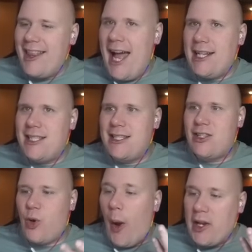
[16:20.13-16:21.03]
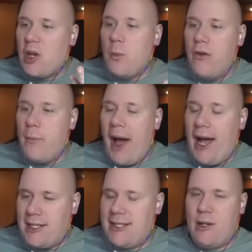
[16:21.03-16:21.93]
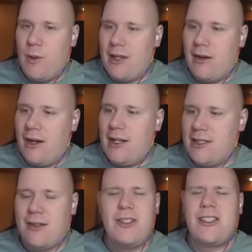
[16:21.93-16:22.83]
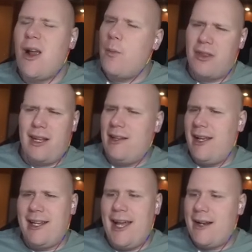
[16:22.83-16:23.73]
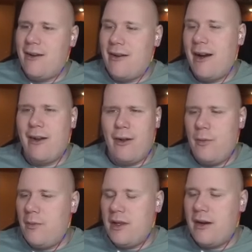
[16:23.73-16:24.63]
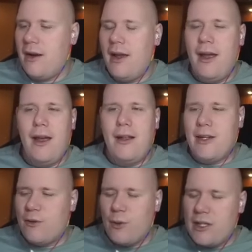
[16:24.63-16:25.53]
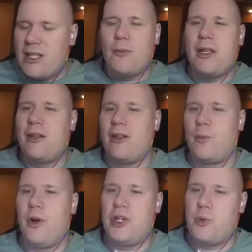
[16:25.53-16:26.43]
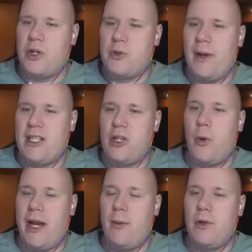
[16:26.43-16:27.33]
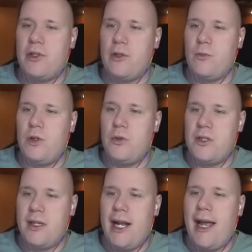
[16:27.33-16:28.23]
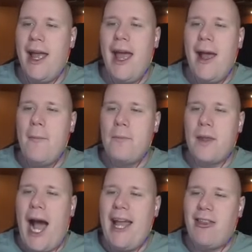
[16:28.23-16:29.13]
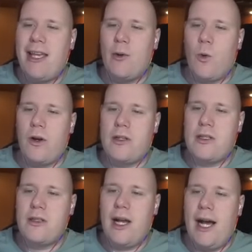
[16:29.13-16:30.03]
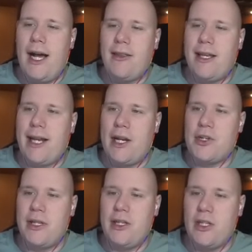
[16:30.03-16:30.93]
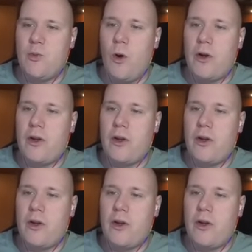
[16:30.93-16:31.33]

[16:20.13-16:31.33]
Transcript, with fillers: that's trying to move past it with their guns or something like that. I don't, I don't know. Maybe they're they're doing something to the bridge which makes you unable to use it. I I think it works. I, I think it actually does work.